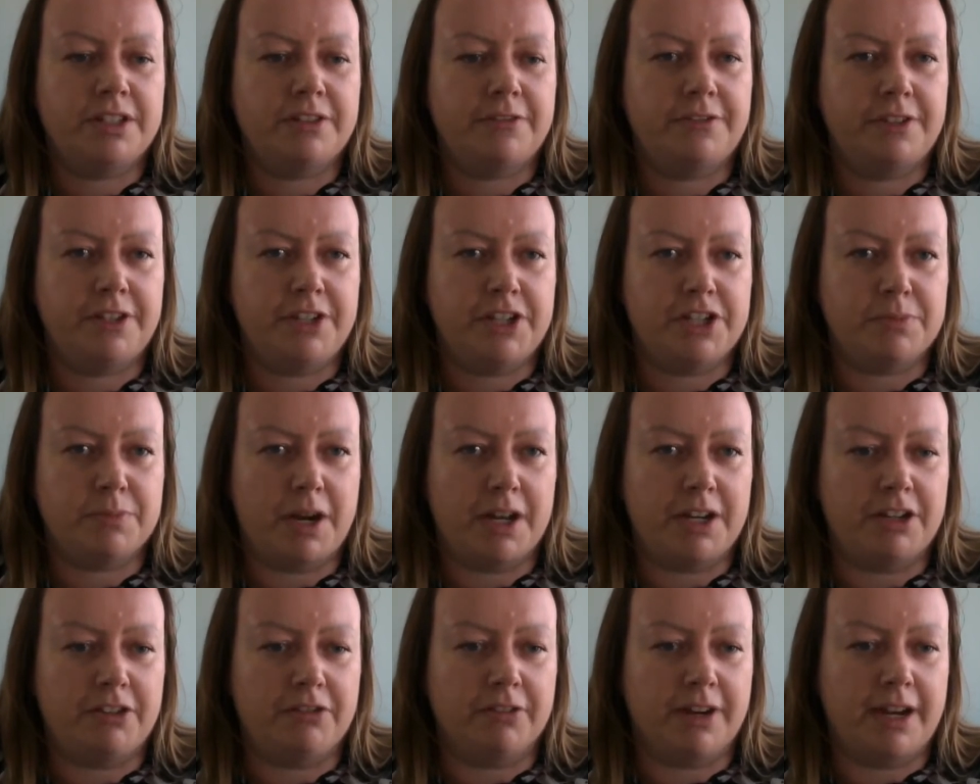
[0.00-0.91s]
I finish my
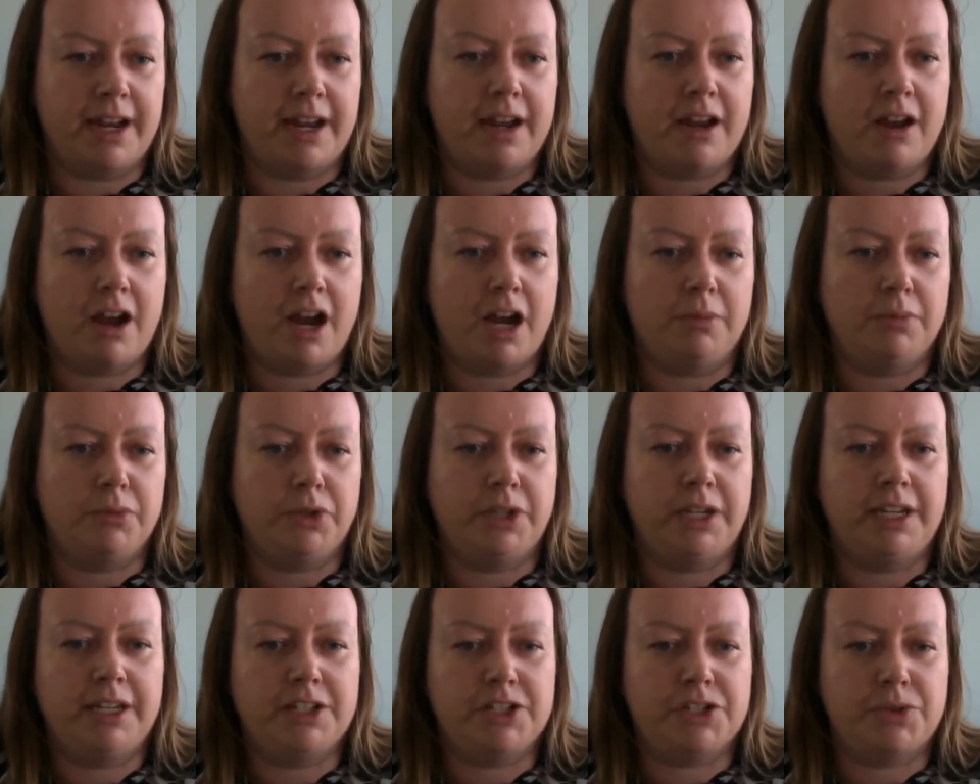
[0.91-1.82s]
degree, I'm
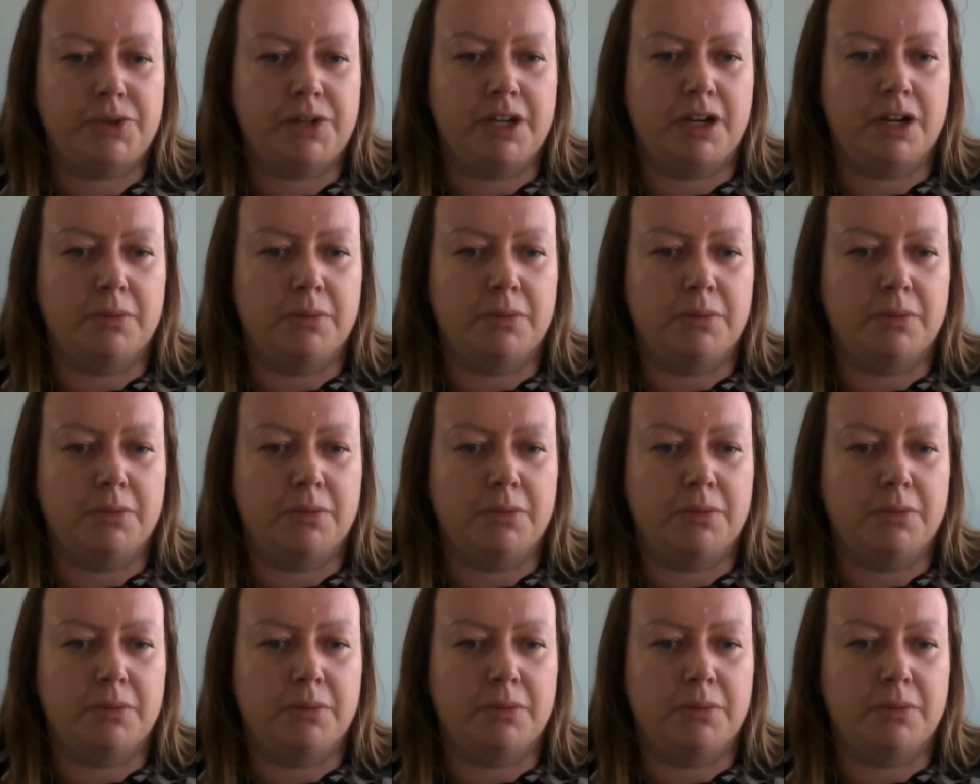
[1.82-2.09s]
looking at doing a